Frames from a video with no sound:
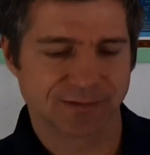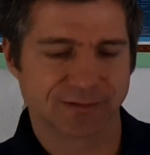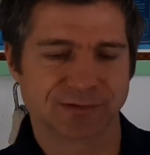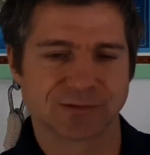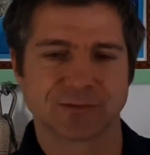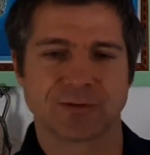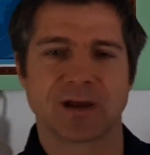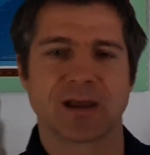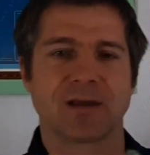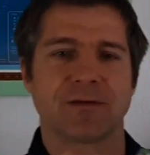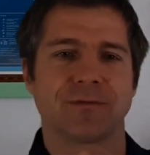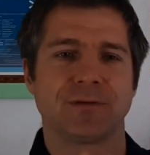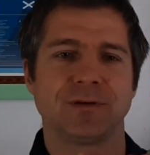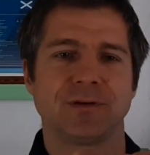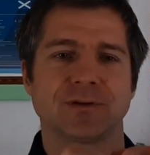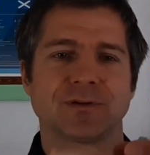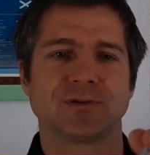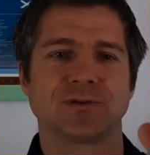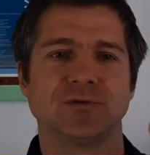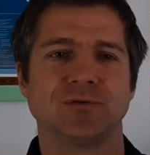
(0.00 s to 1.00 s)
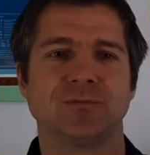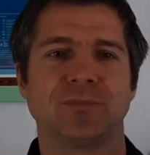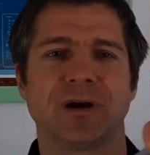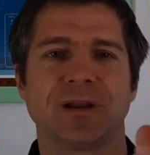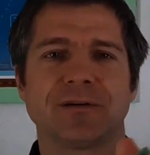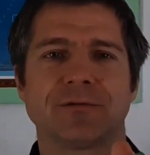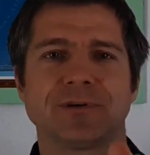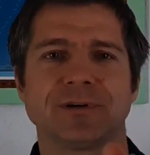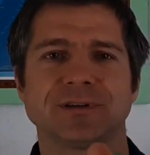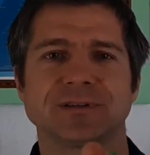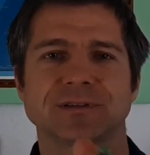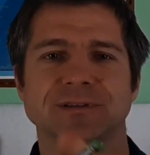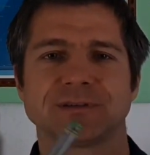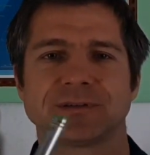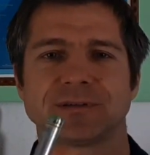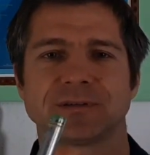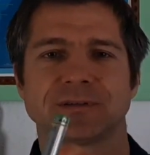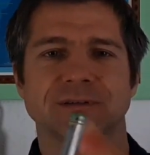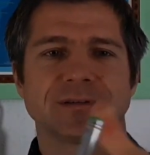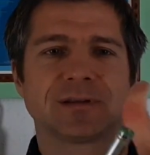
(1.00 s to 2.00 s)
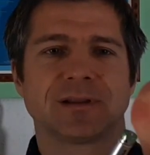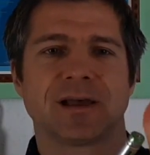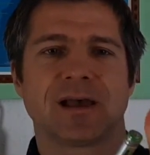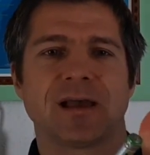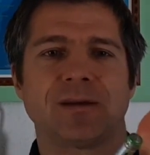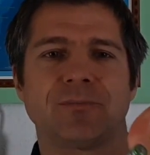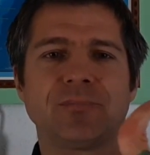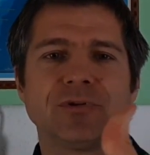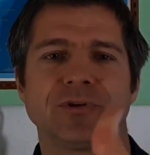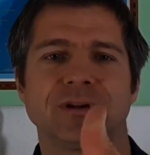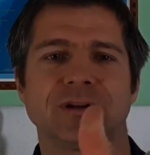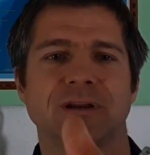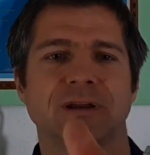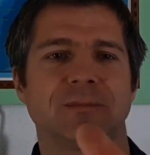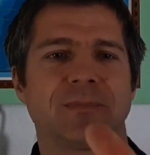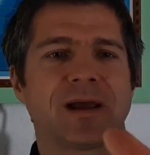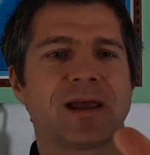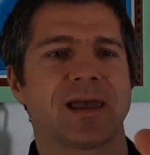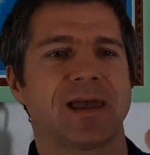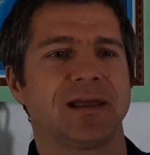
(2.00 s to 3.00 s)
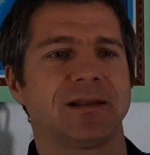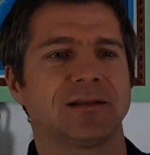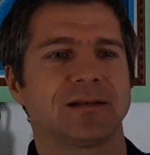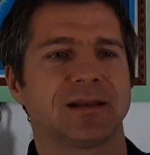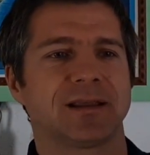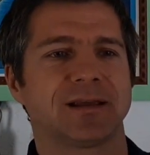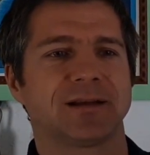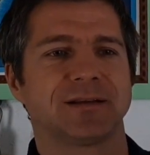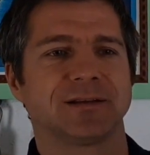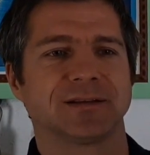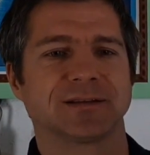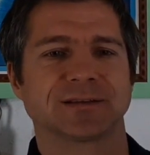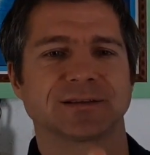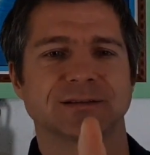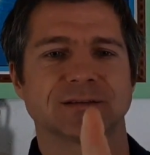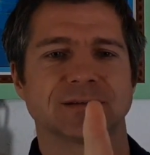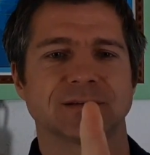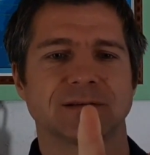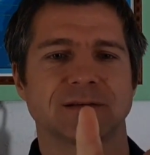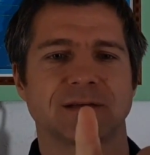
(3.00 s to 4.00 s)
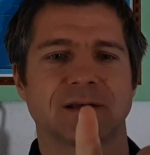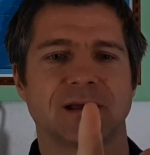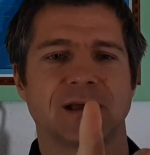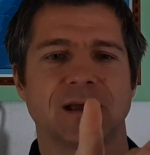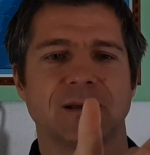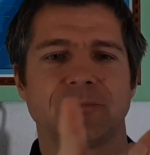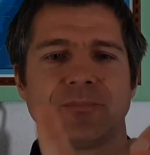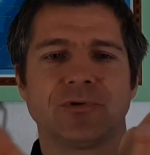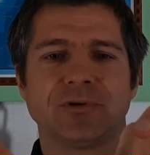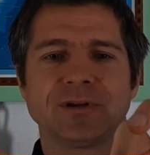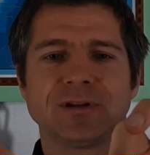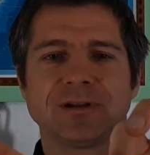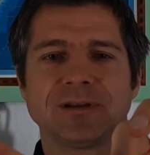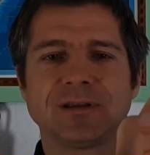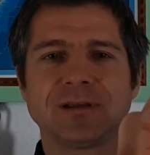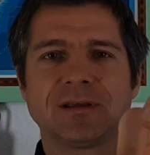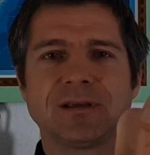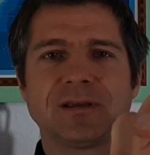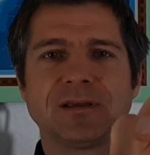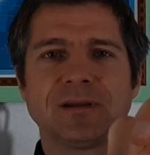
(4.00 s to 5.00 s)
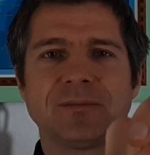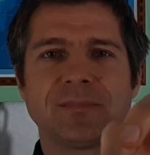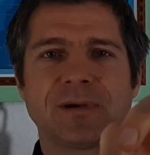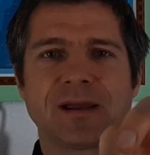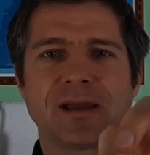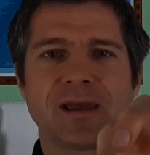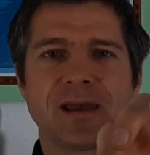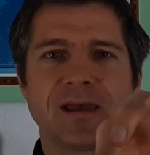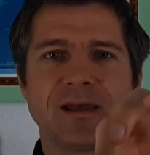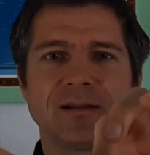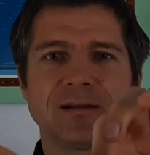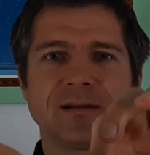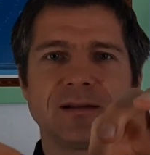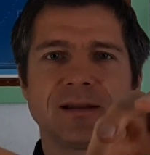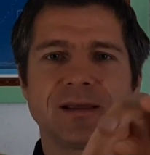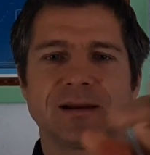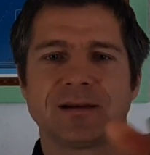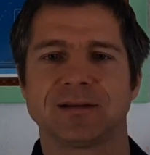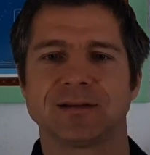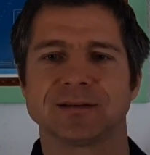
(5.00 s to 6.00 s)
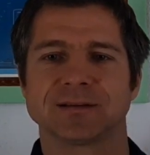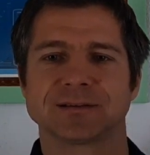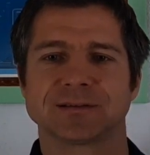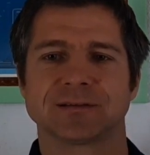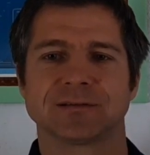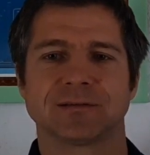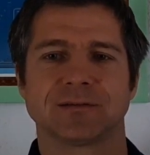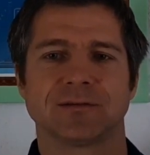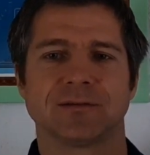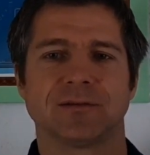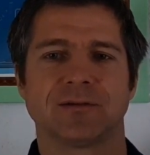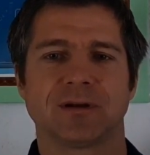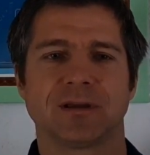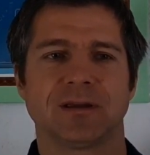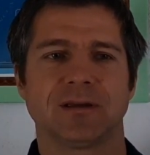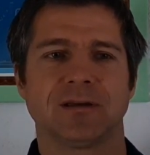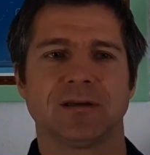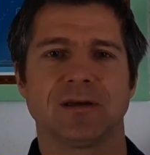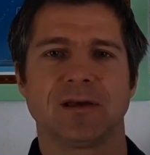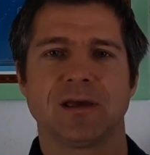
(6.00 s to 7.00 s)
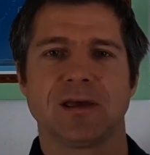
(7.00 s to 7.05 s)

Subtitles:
So I have here 2 batteries. I put it in my hand like this. I put it in my hand like this. Okay?